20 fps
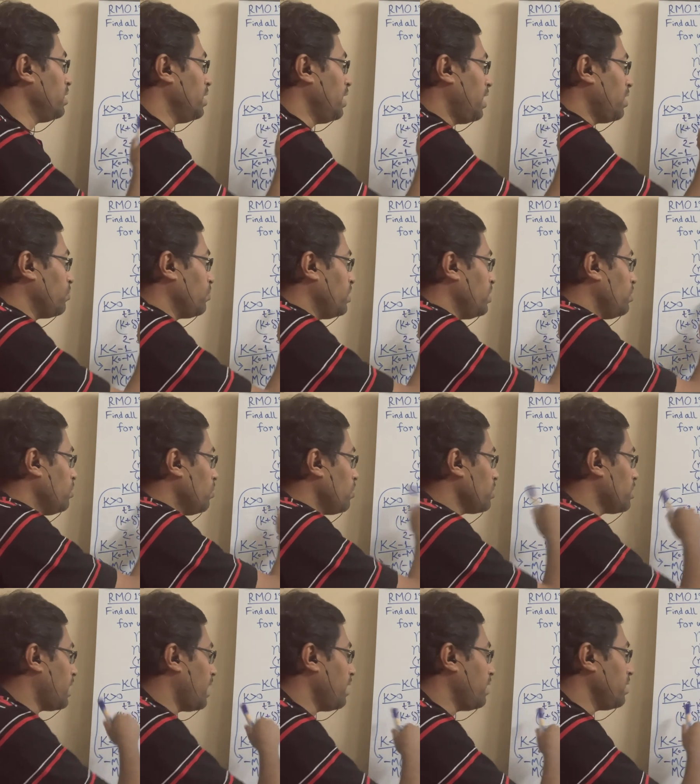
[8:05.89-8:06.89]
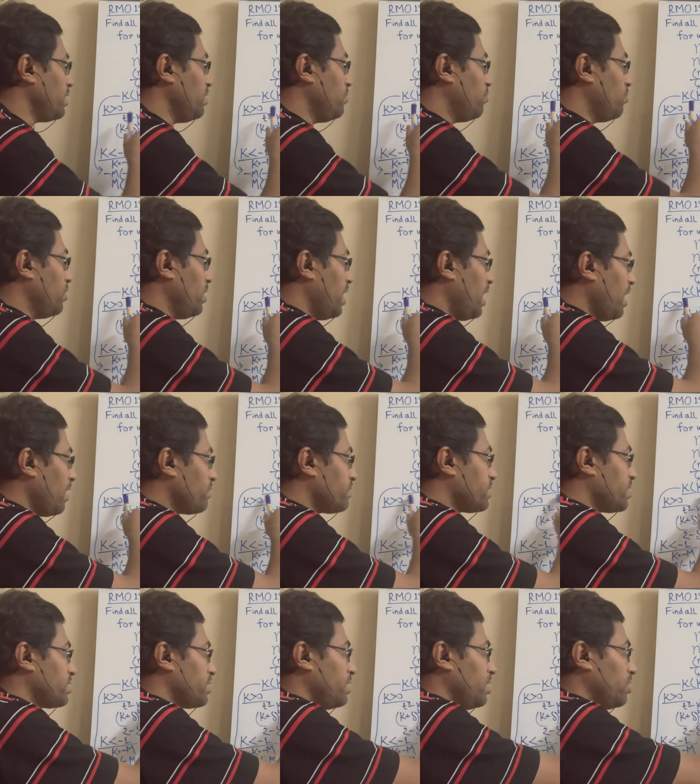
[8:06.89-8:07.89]
And we know that if we have
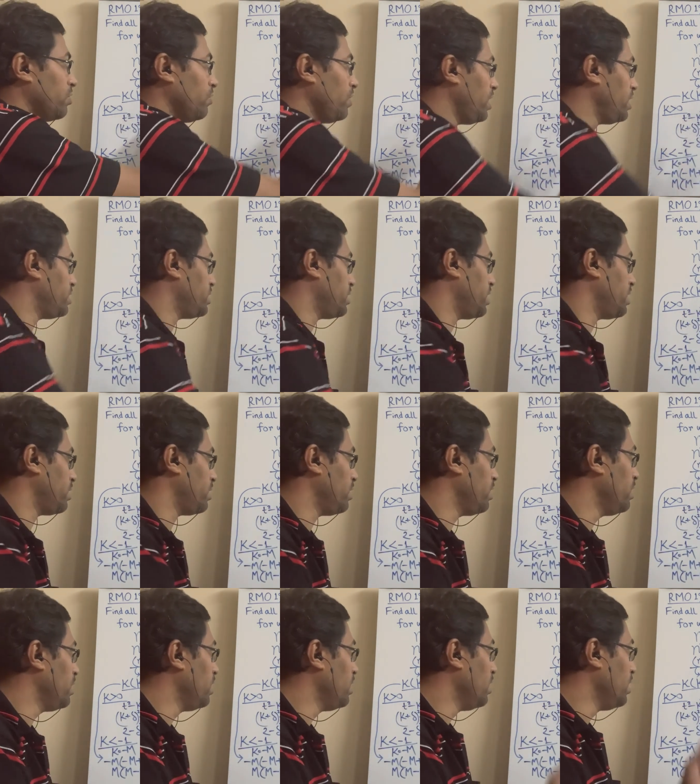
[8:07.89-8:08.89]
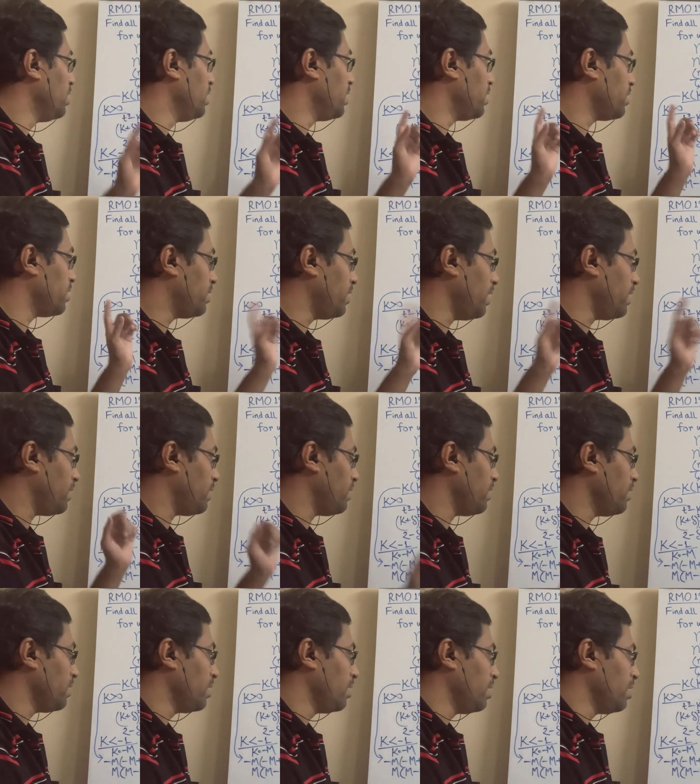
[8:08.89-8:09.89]
such an equation, then
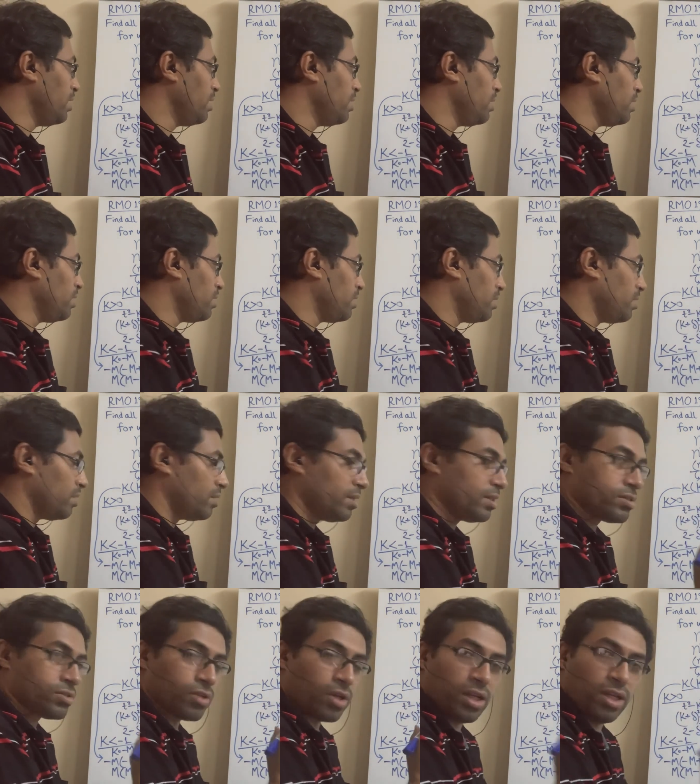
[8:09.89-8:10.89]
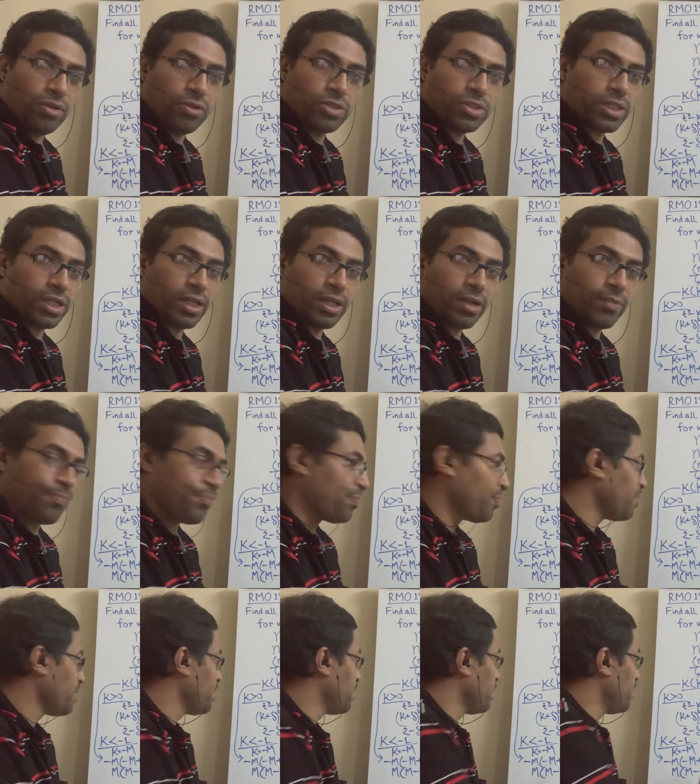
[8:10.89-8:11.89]
the solution
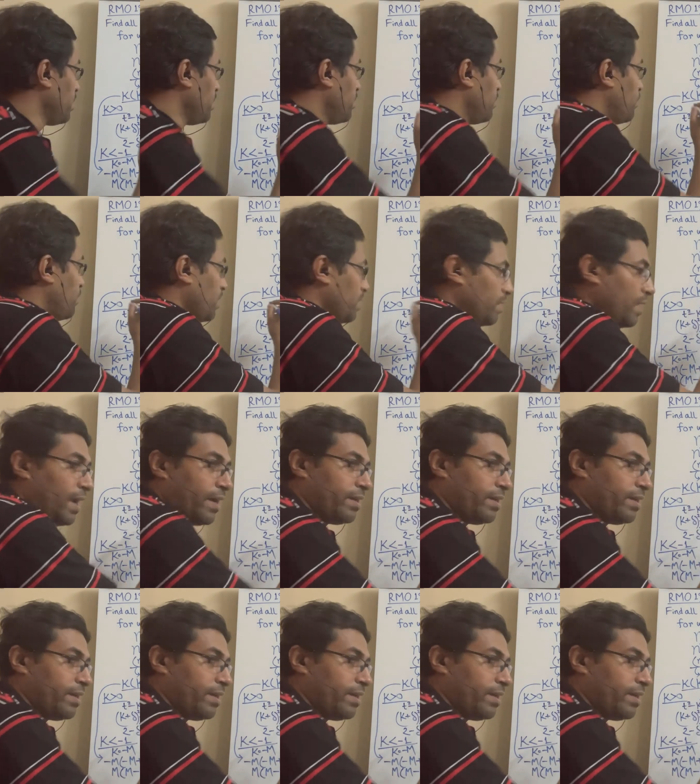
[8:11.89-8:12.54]
for that